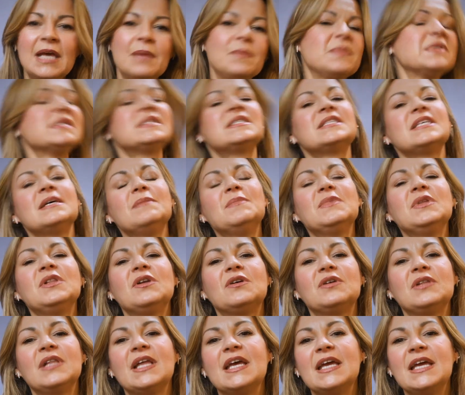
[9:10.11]
But
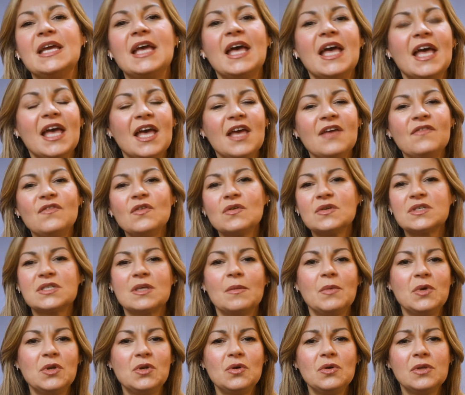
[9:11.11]
similarly, if you're
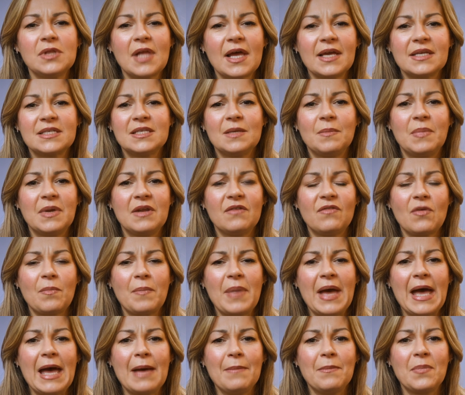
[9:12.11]
someone who likes a bit of a
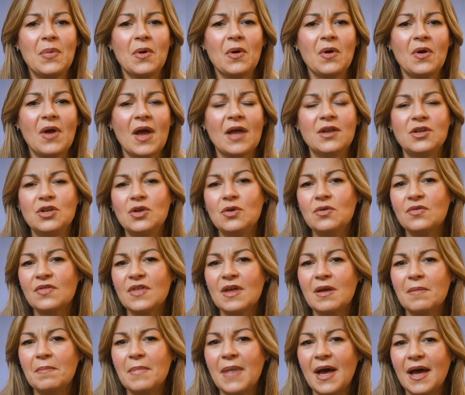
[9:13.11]
pamper and you
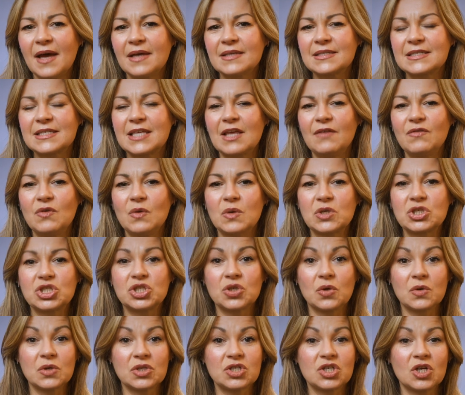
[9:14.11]
think masks give you a
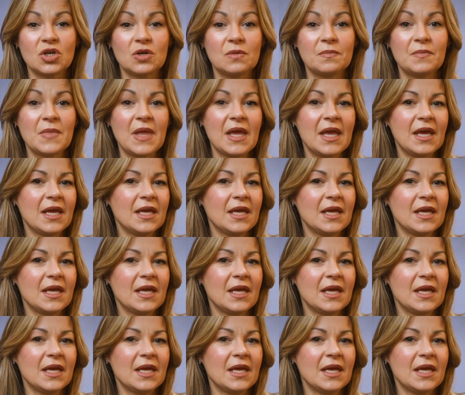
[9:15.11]
short-term,